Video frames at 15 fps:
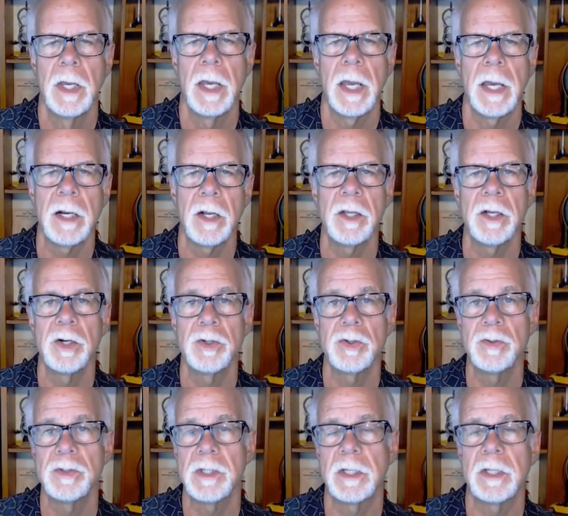and I'll
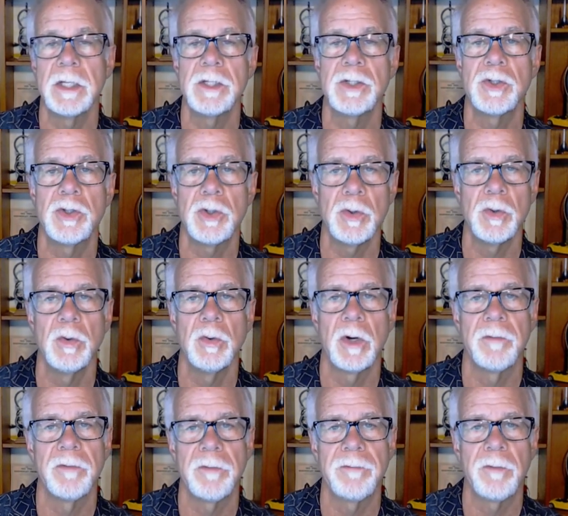introduce at least 2
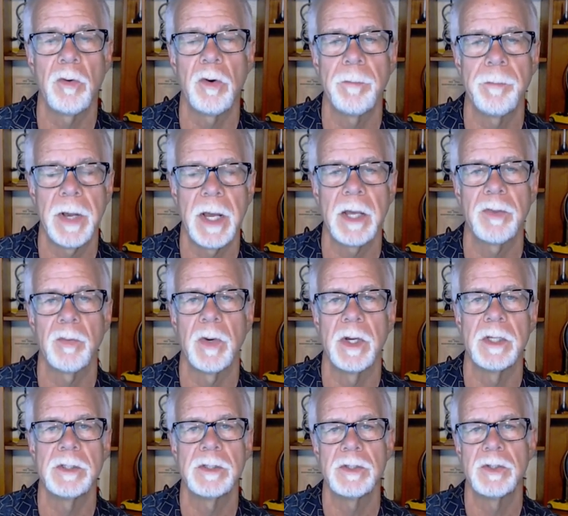of the 4 pathways